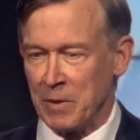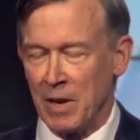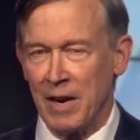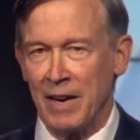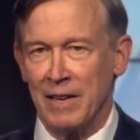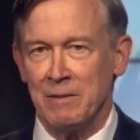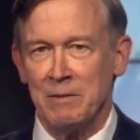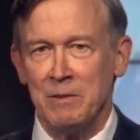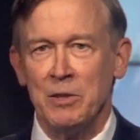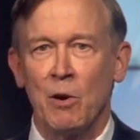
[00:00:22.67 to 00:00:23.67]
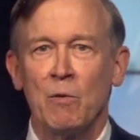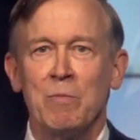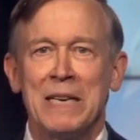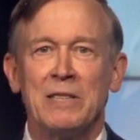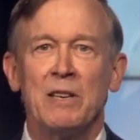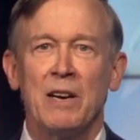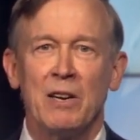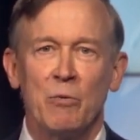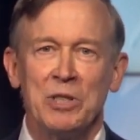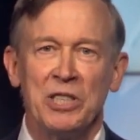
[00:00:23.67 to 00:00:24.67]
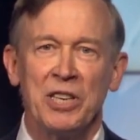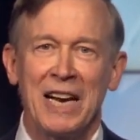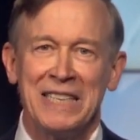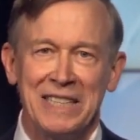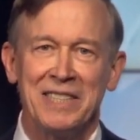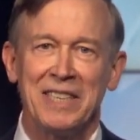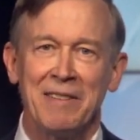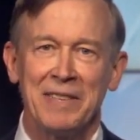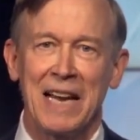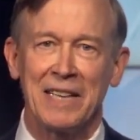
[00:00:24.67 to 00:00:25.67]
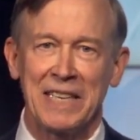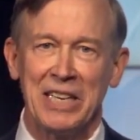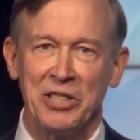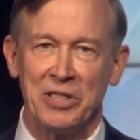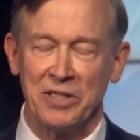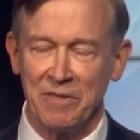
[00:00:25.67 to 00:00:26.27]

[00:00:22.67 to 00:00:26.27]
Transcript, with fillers: uh, you know, made originally 97 allegations.